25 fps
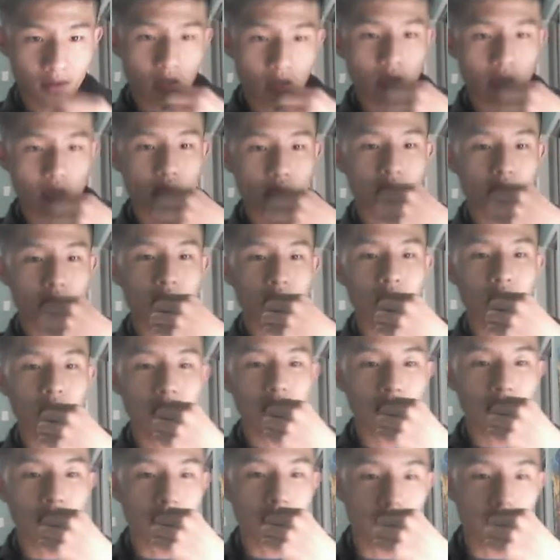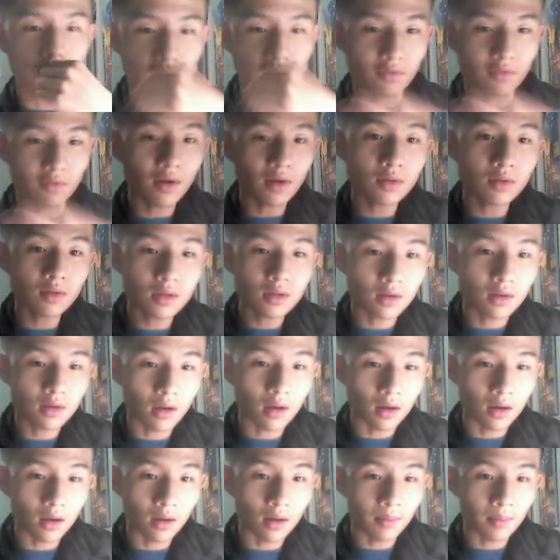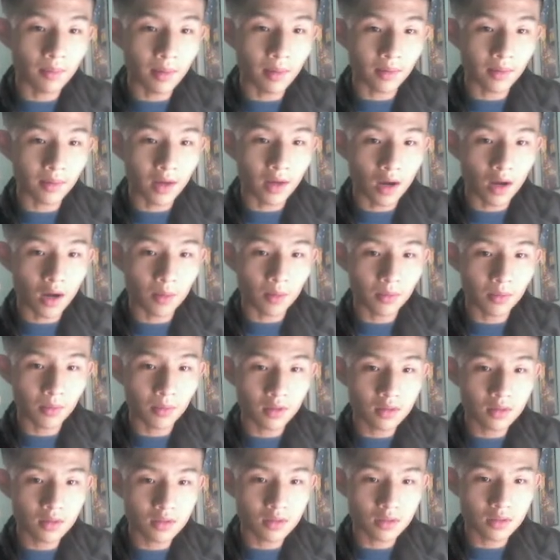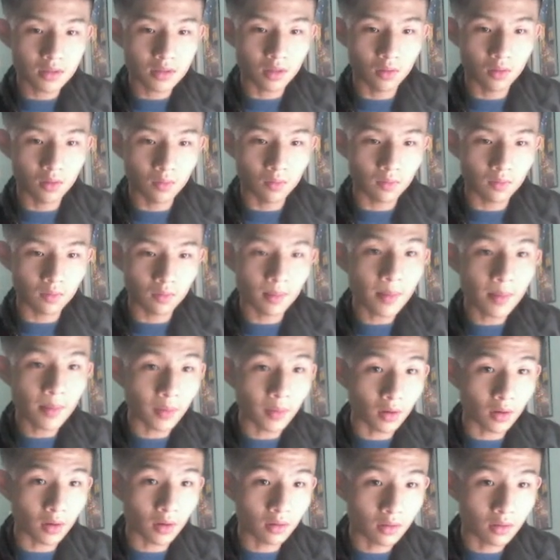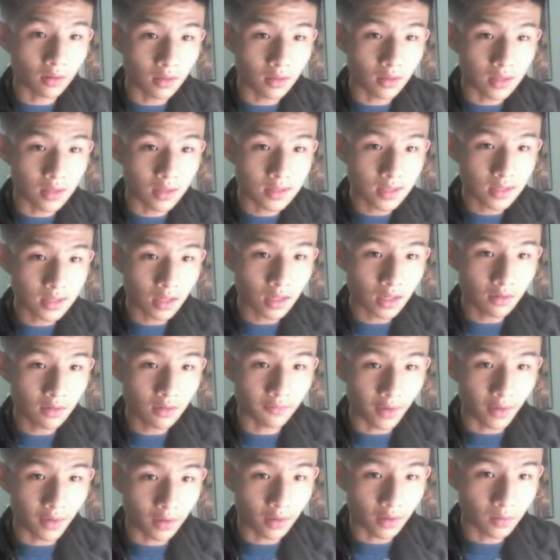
And then if I found it, I'm going to output it. So remember, the second value